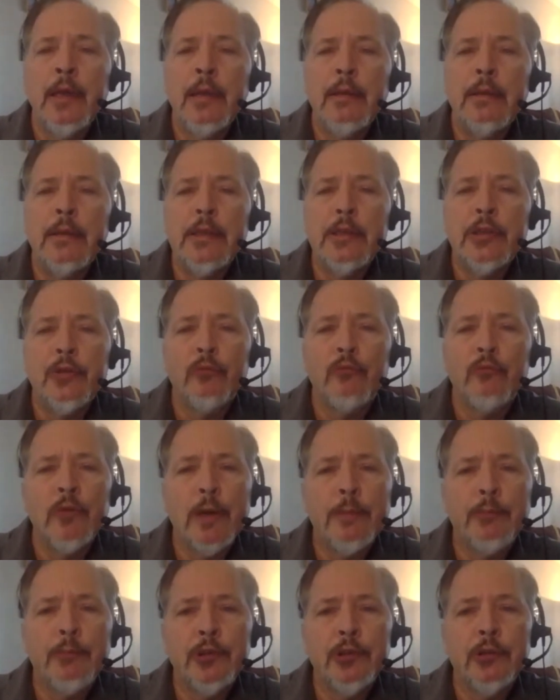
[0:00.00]
This
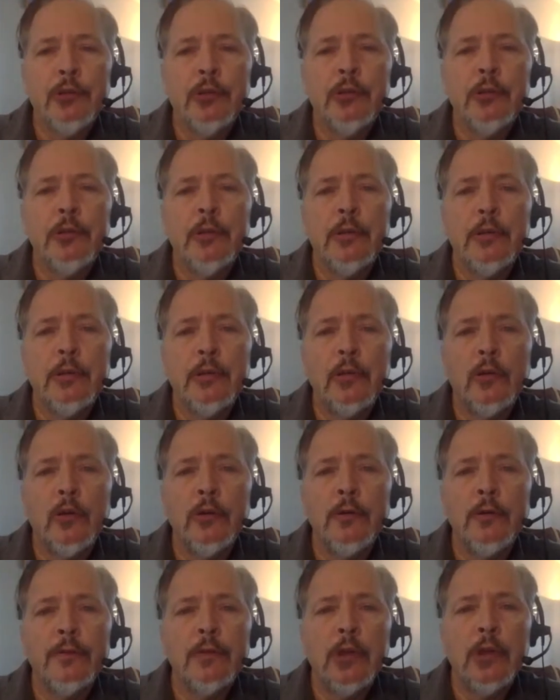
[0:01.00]
ruptured the
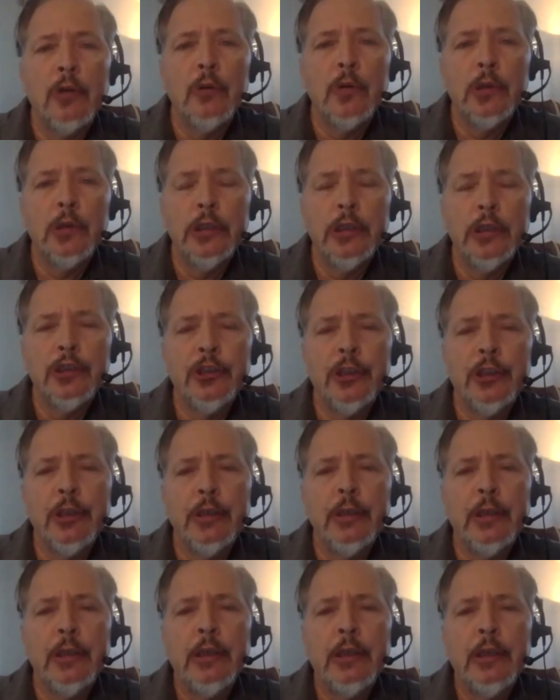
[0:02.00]
Gulf
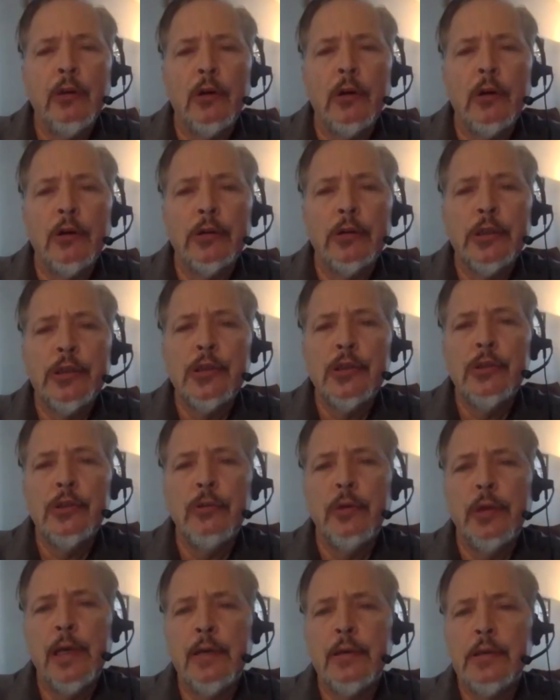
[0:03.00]
coalition in August
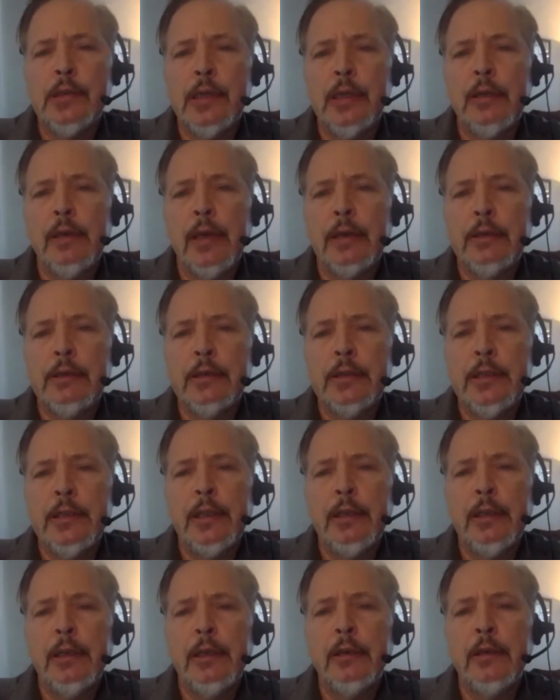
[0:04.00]

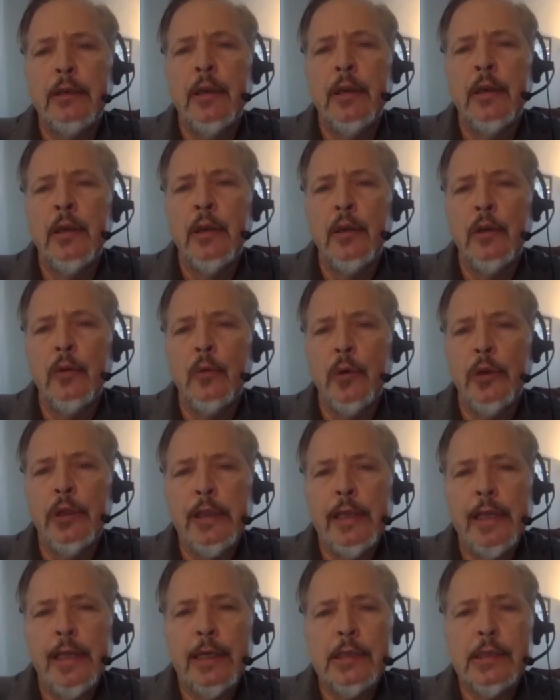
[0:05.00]
2019, when
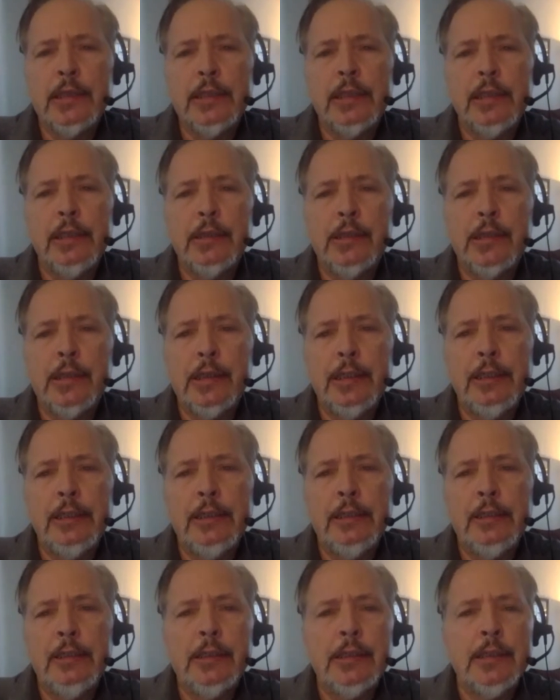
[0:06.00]
the
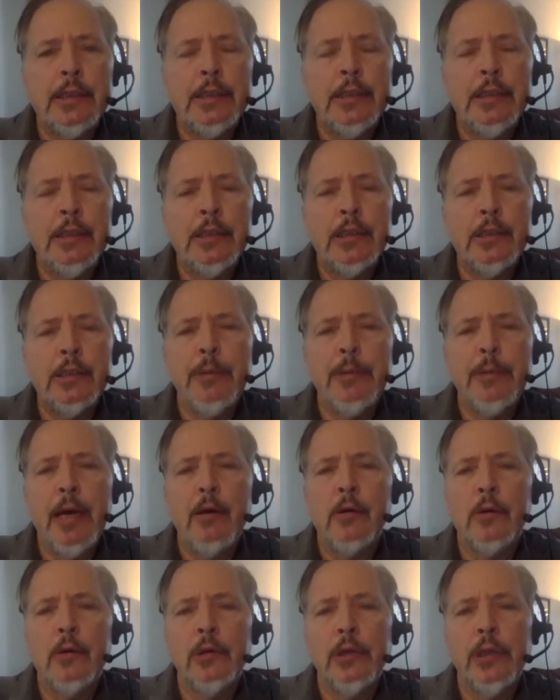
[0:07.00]
STC seized
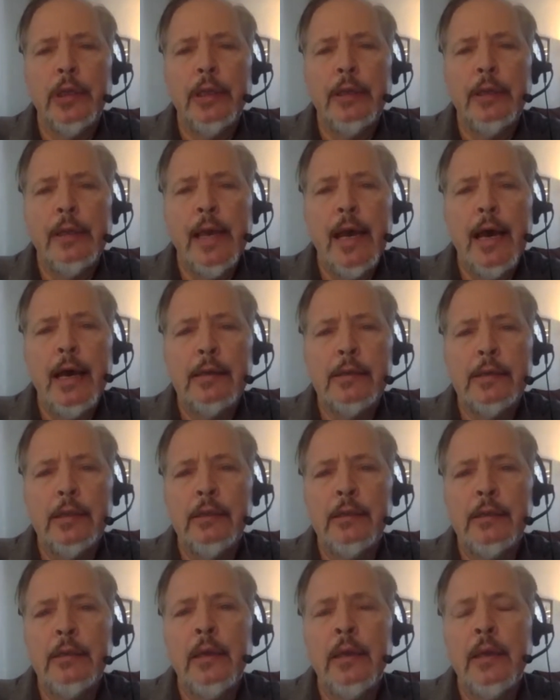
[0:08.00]
power in
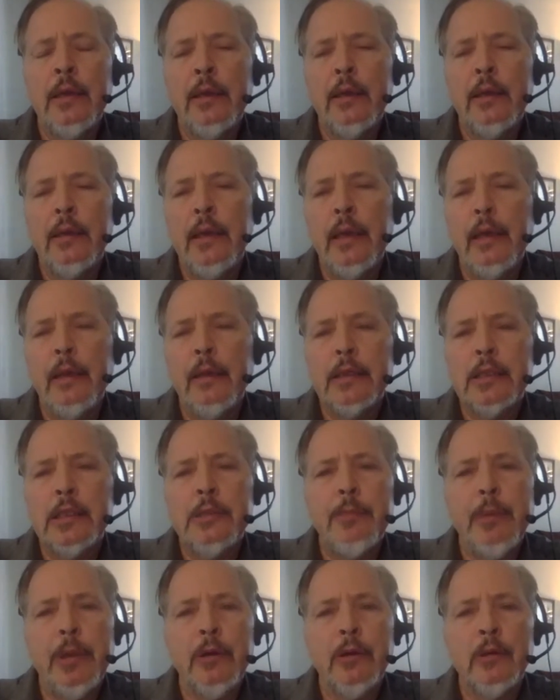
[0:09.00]
Aden and
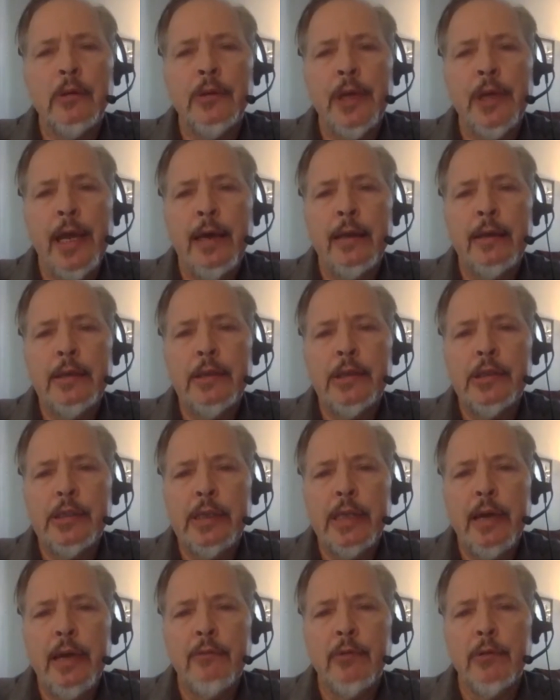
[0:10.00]
expelled Hadi's
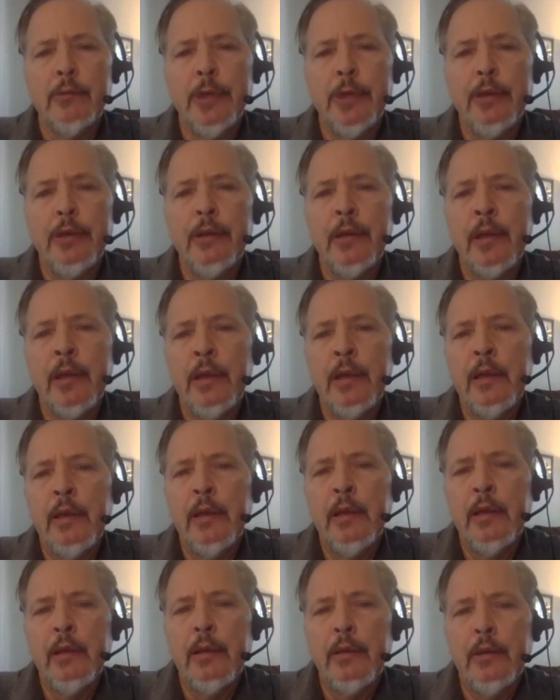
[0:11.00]
government.
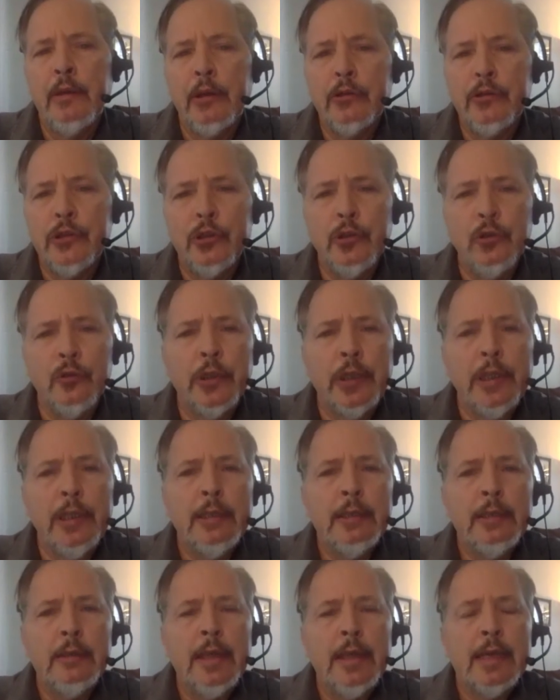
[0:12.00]
There are two
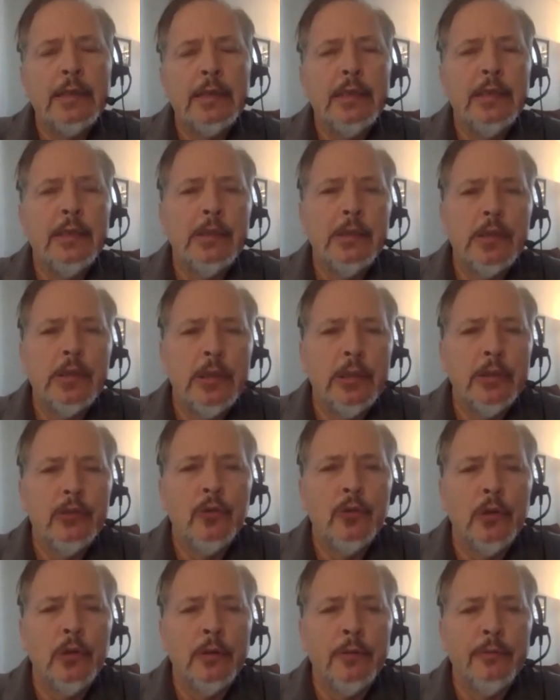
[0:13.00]
key lessons to
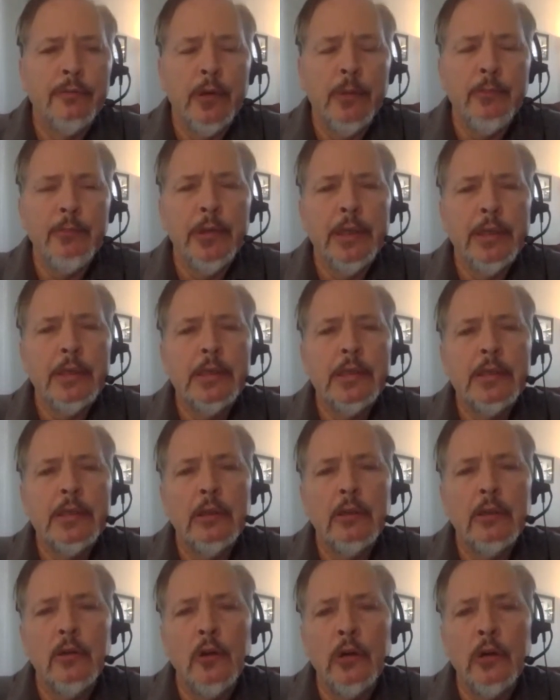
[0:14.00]
draw from this. The